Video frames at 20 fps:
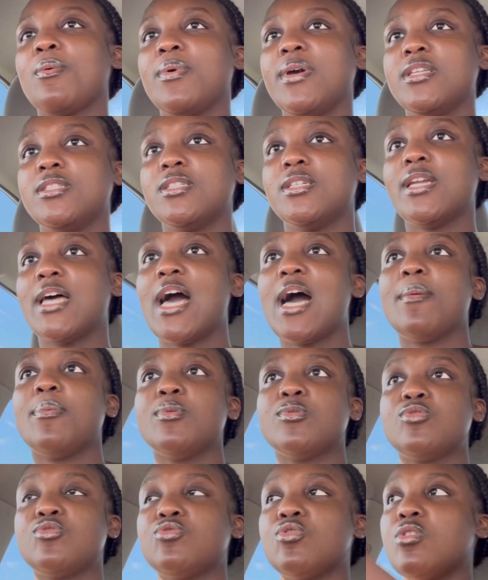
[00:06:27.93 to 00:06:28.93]
way to the
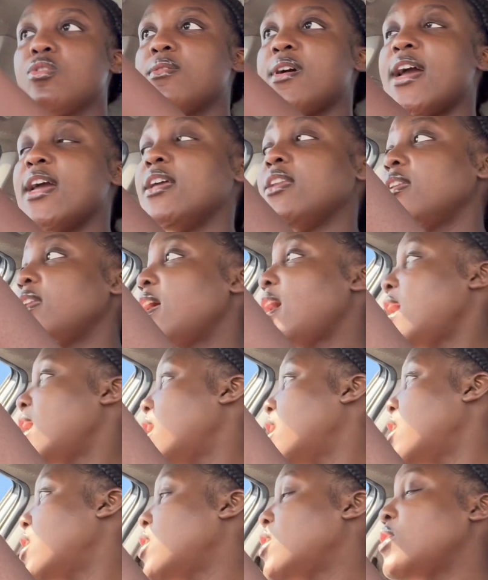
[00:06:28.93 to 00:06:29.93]
Apple store right
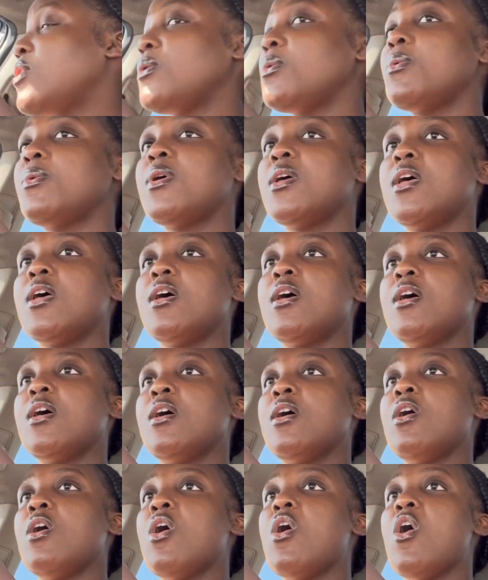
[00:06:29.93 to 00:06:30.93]
now.
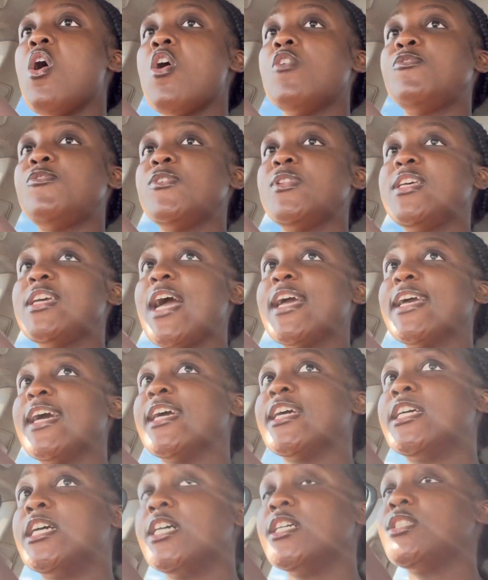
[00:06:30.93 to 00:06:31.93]
Hopefully I
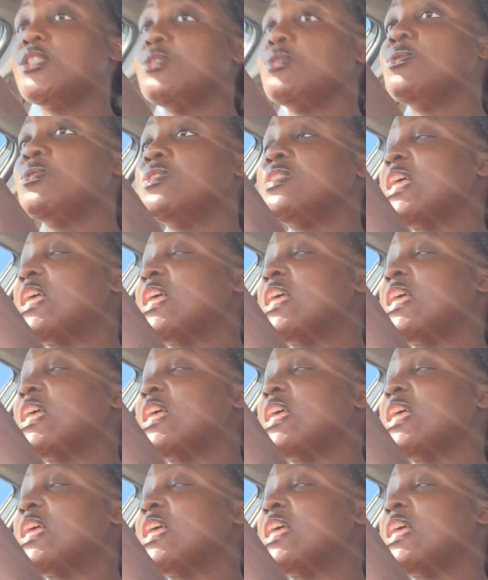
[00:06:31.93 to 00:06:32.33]
get good news.